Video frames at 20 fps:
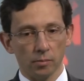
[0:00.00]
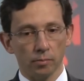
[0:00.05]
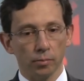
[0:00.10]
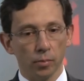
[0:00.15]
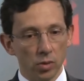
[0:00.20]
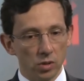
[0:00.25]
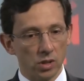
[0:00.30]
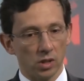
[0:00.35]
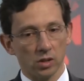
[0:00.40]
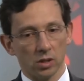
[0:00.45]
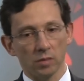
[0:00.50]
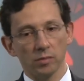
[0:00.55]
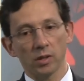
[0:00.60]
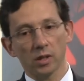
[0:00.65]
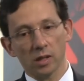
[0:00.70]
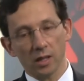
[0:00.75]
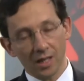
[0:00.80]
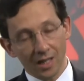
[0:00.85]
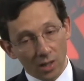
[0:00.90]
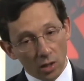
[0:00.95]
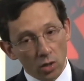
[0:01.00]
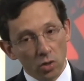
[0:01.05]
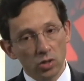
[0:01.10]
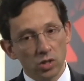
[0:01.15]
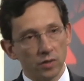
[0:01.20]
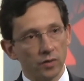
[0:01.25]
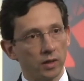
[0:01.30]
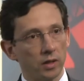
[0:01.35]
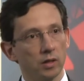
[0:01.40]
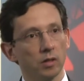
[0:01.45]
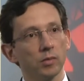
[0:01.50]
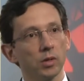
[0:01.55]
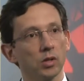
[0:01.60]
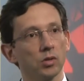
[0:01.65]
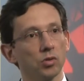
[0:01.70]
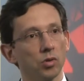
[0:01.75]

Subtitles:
boost inclusive economic